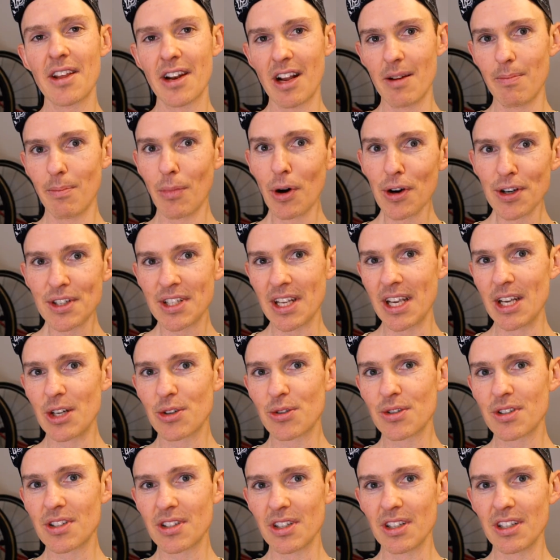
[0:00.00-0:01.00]
that I'm most
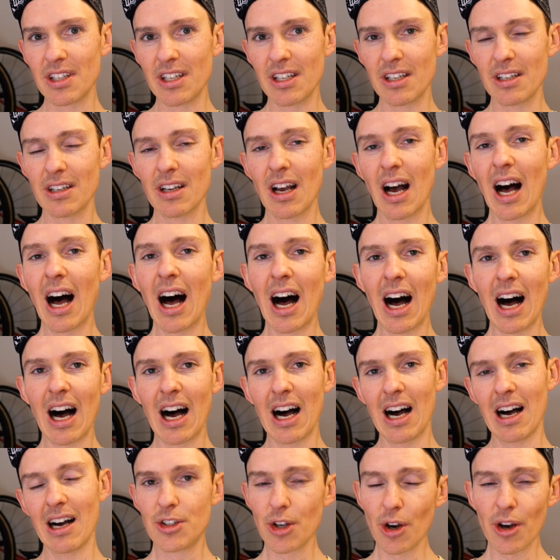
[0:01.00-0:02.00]
interested in
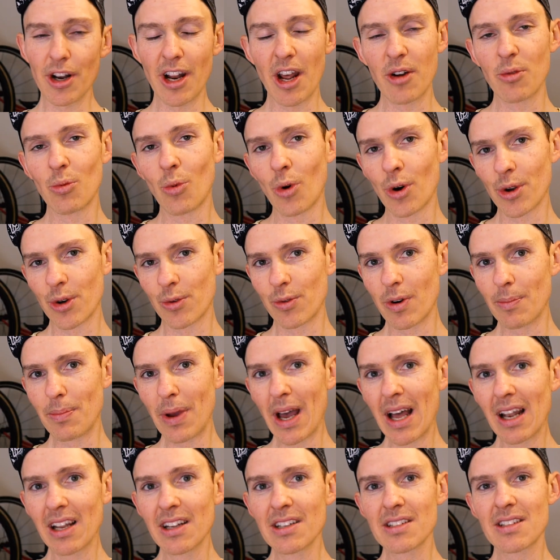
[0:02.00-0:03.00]
are dirt and water
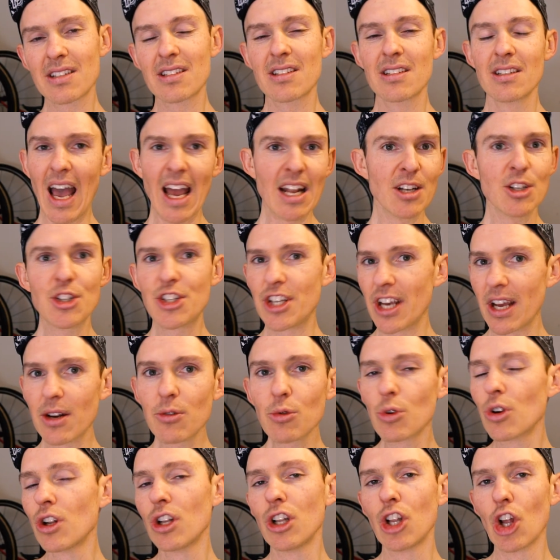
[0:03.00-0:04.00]
repellents and
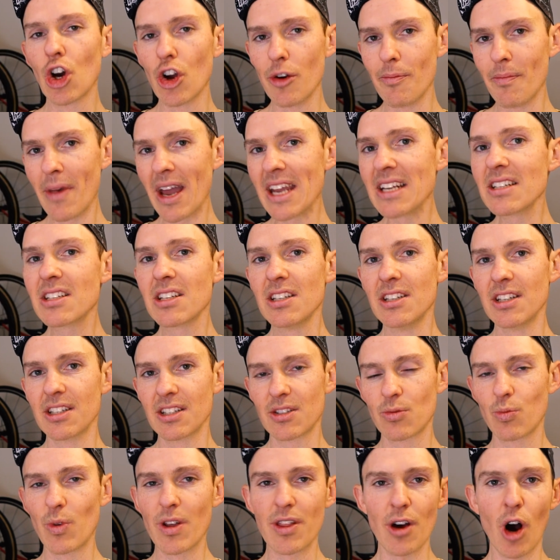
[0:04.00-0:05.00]
general low
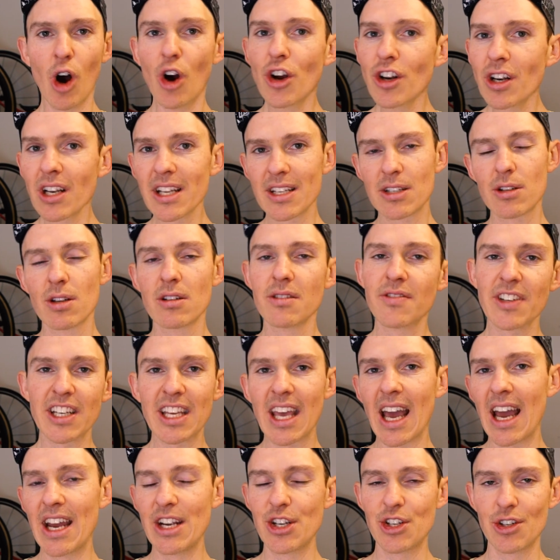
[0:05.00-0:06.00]
maintenance with only sort of
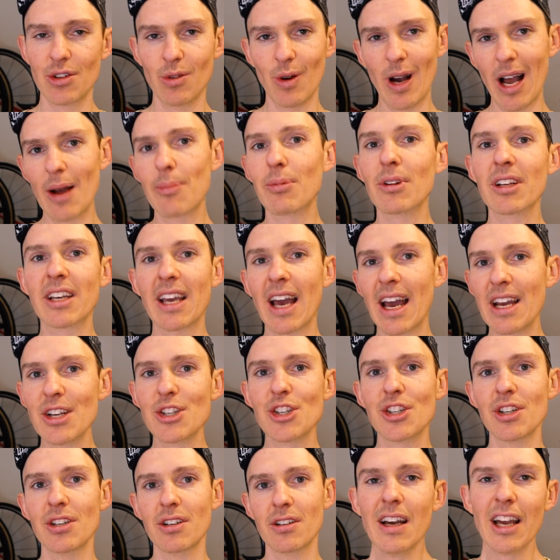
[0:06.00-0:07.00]
occasional
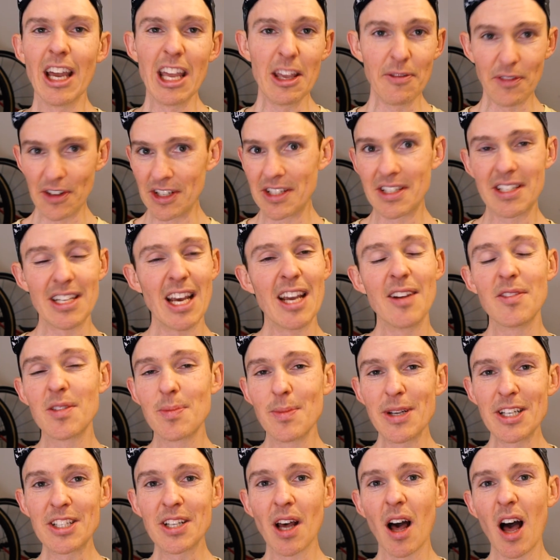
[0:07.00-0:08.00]
application. If it saves
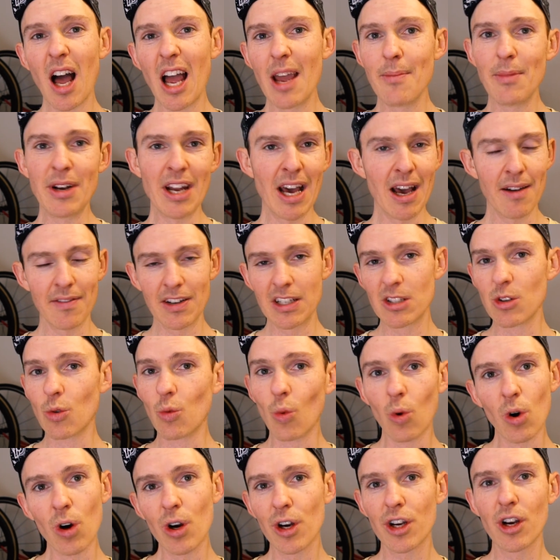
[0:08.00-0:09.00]
me time in having to
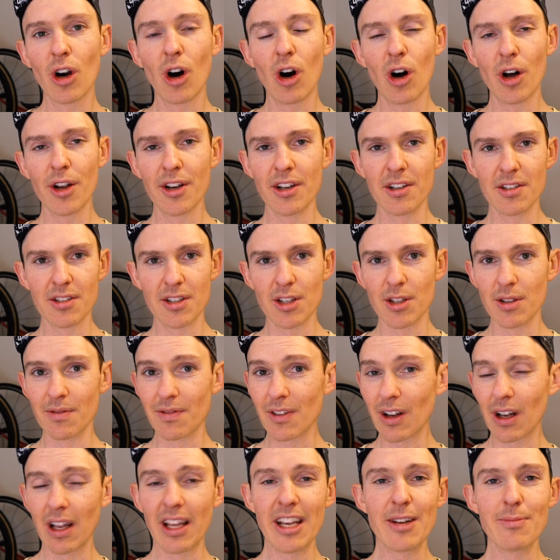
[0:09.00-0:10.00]
work on and sort of
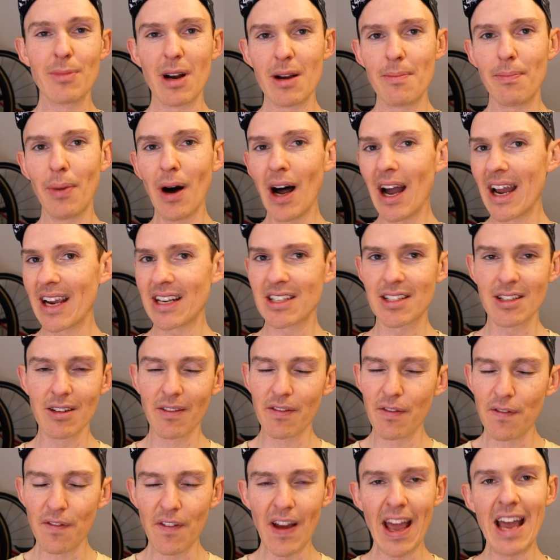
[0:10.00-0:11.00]
clean my bikes,
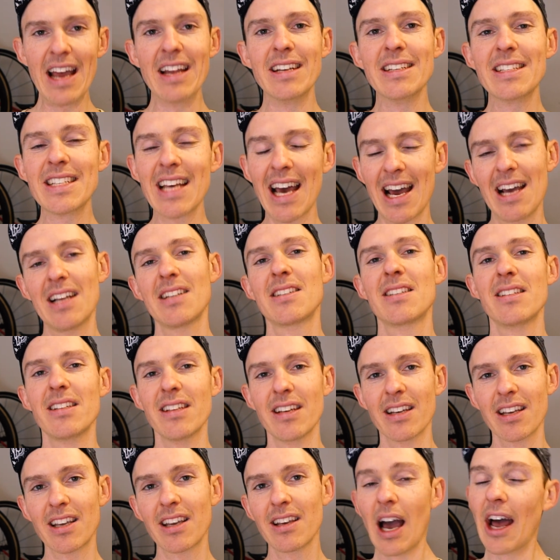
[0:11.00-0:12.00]

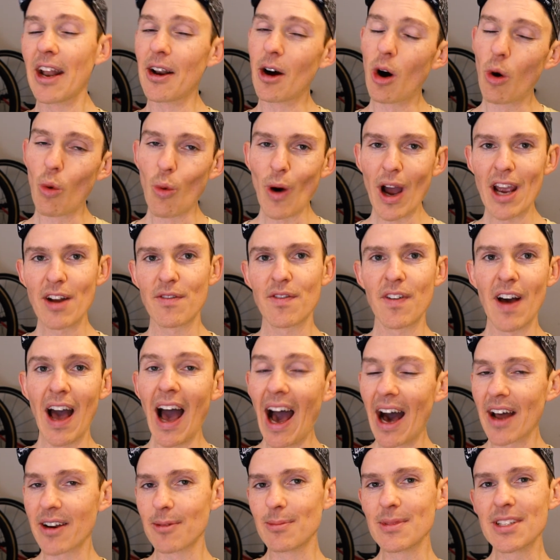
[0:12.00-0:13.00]
fantastic. And I'll wait for
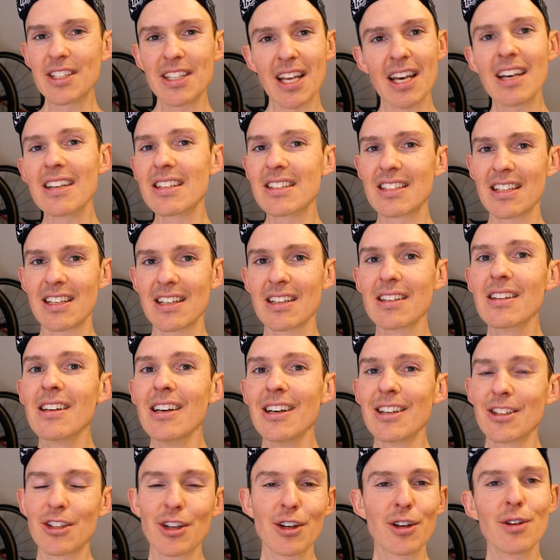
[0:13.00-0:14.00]
Adam's testing
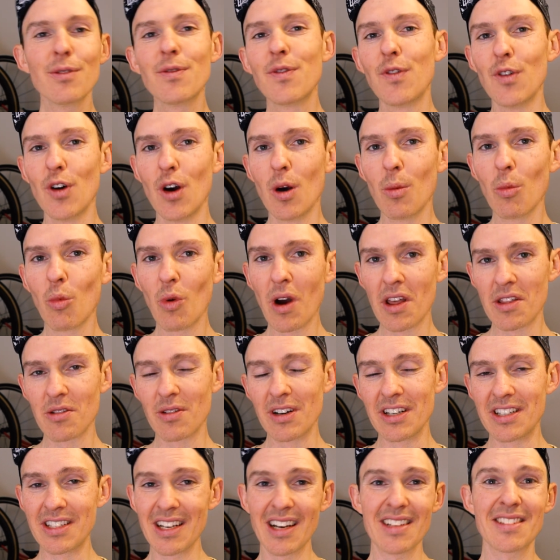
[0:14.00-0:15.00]
to confirm whether
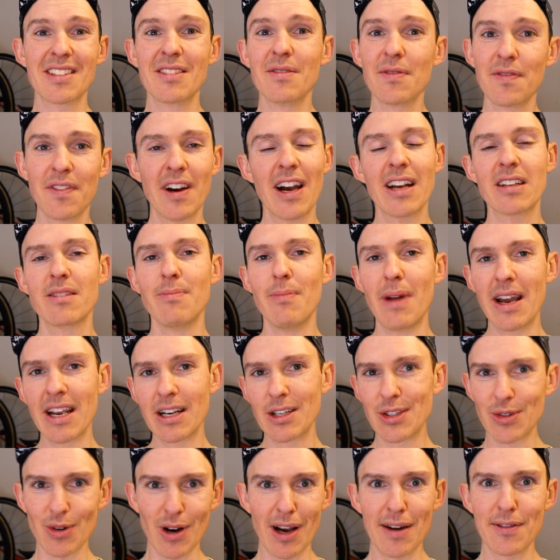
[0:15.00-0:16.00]
it does in fact make
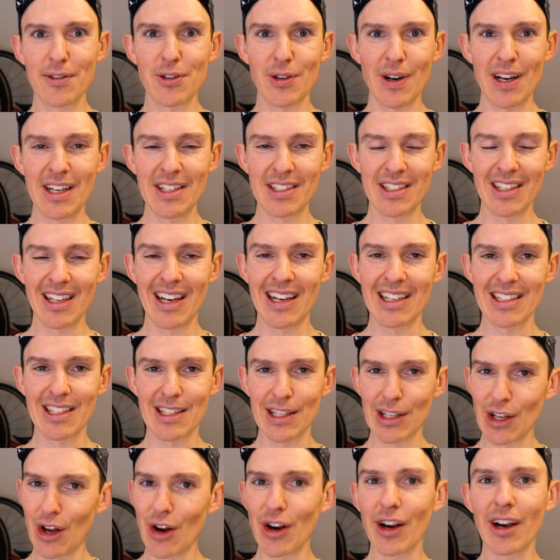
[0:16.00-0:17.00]
drivetrains last
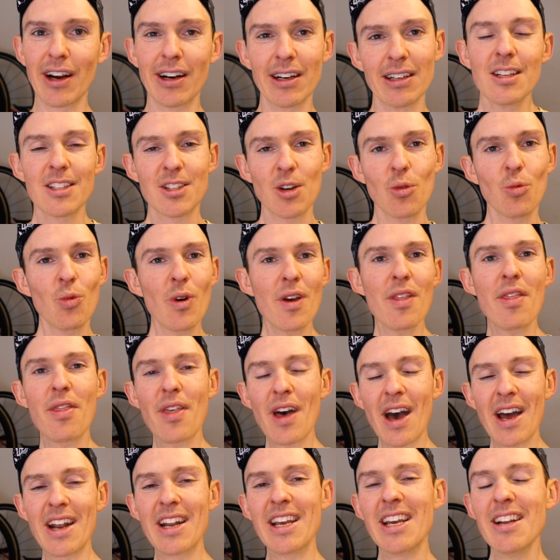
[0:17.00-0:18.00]
longer. So with
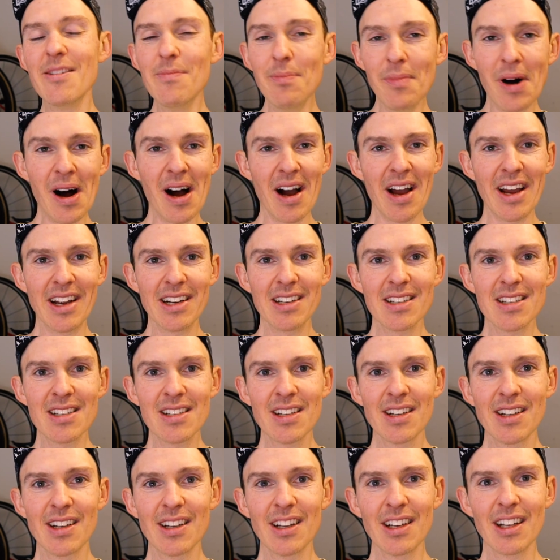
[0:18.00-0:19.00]
that in
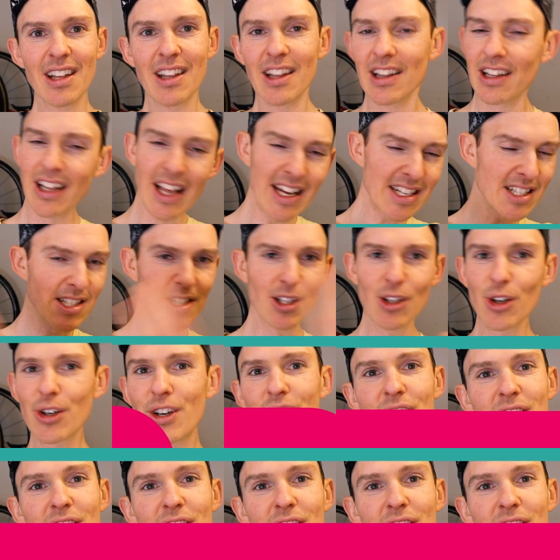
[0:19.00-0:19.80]
mind, let's look